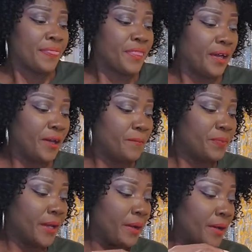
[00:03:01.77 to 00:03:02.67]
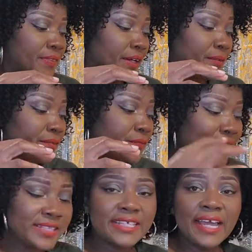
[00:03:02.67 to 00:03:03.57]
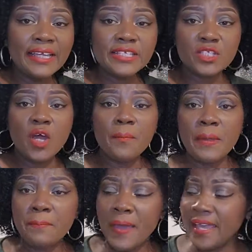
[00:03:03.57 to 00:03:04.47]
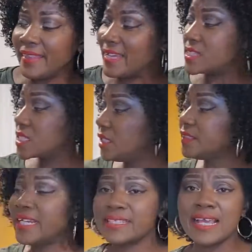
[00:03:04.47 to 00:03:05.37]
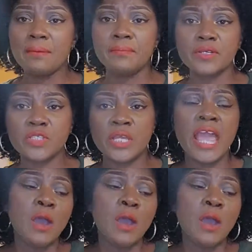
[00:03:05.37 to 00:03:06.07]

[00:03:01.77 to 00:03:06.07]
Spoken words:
The rent is not being paid. There is goodness and mercy